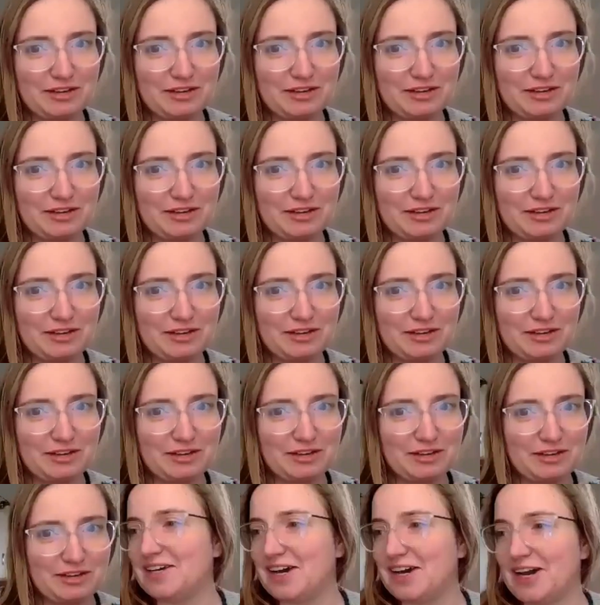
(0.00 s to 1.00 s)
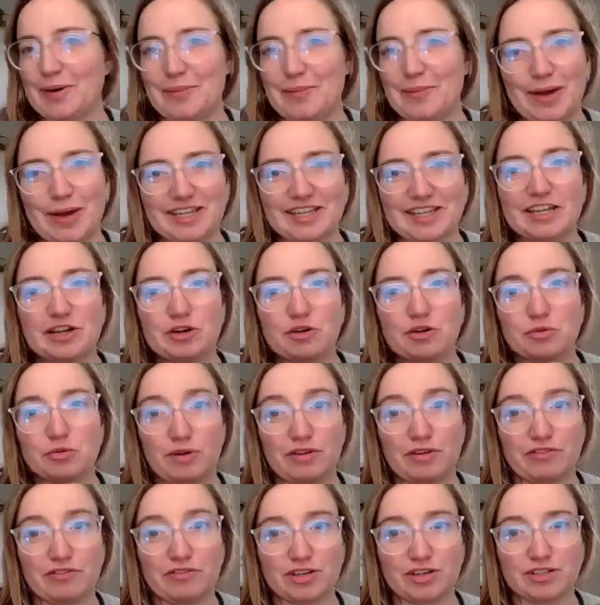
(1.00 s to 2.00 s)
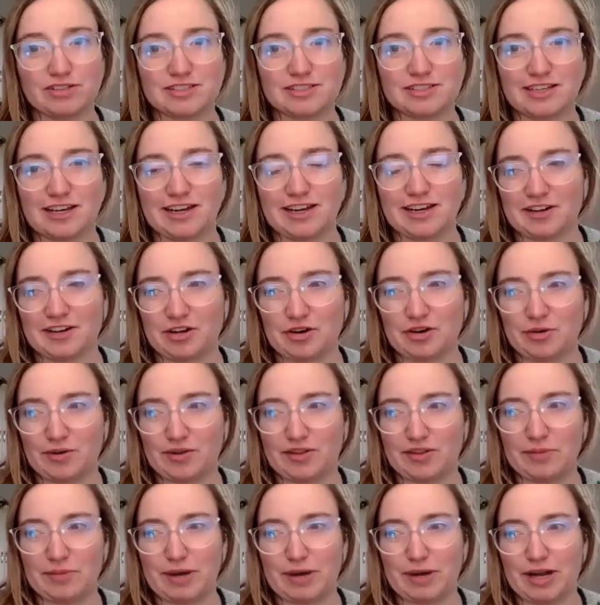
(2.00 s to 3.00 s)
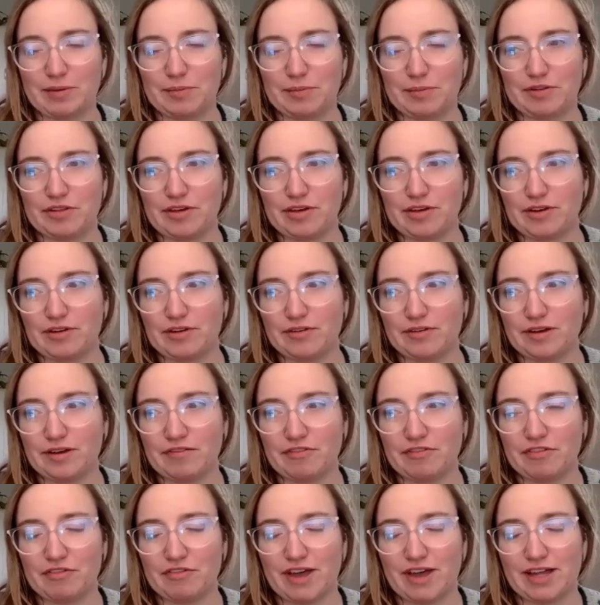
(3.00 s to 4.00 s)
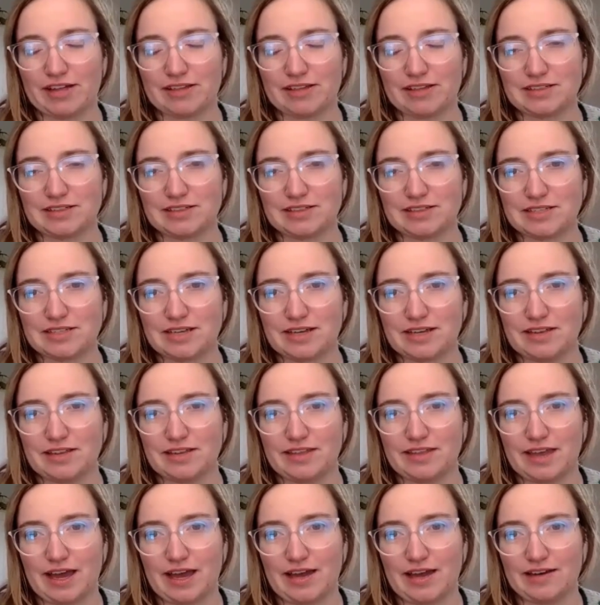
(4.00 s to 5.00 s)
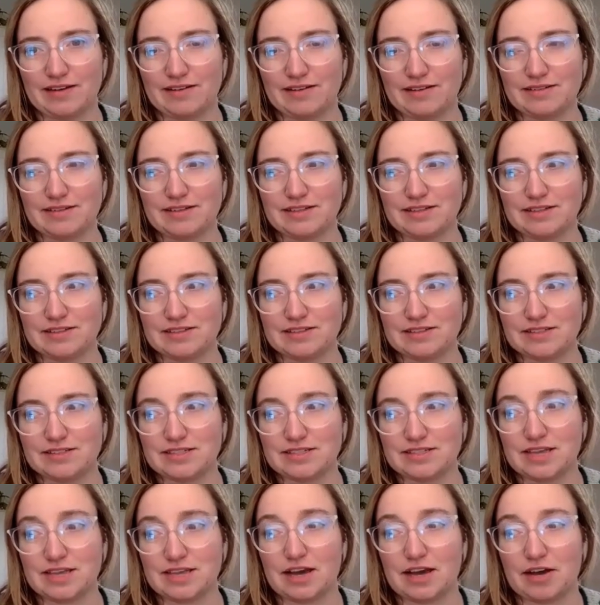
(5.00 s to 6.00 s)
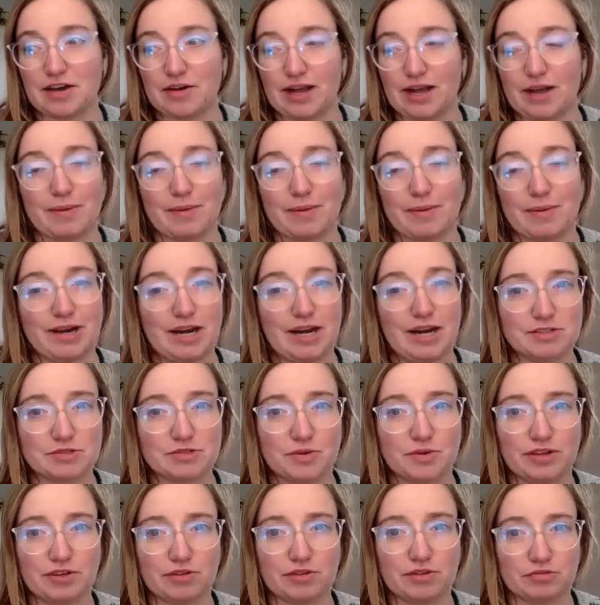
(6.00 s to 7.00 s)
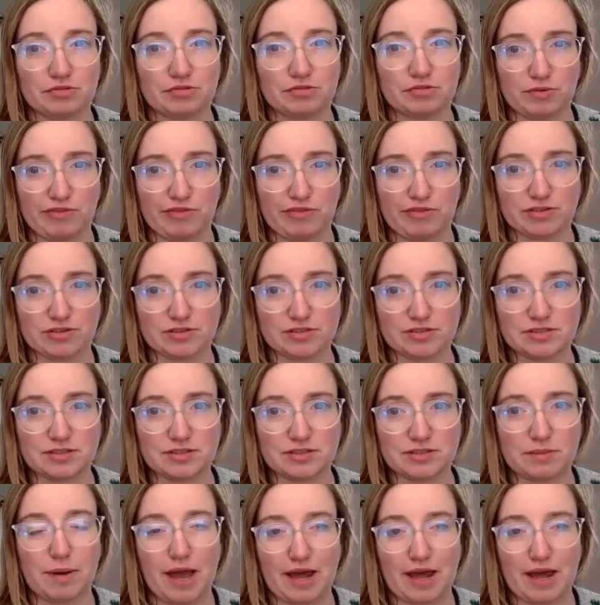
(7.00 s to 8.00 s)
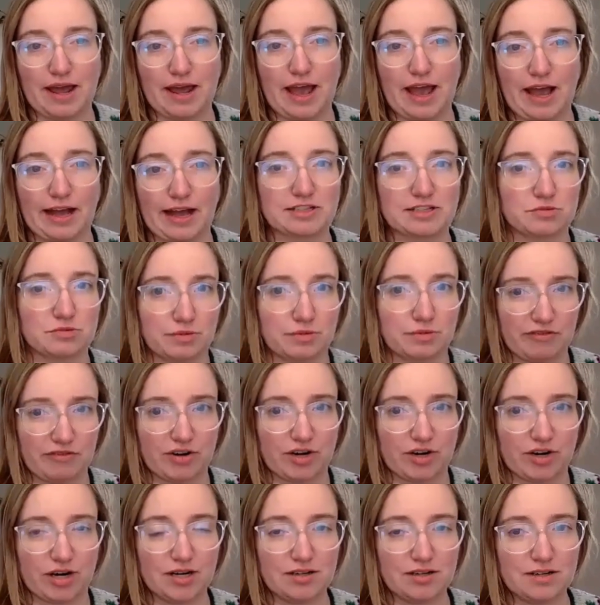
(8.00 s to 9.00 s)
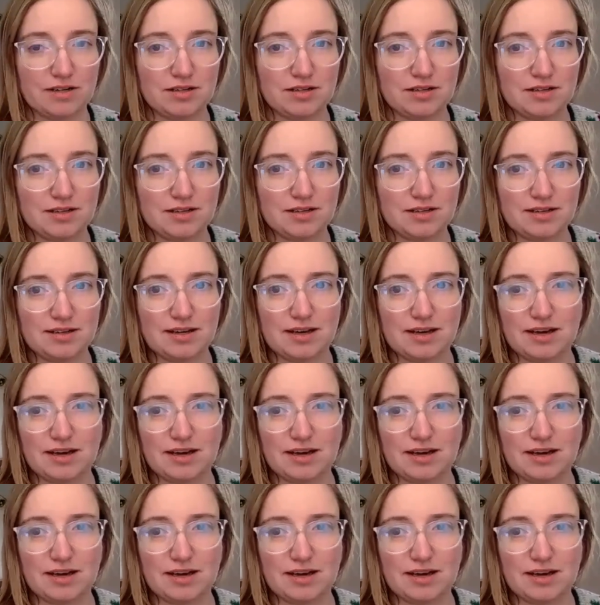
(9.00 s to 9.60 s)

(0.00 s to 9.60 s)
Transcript: like mini fjords, um, and little rivers that go mm. in the hmm. bottom of the of the valleys. And that is how I got my name. Is one of those rivers, the Bad Axe River,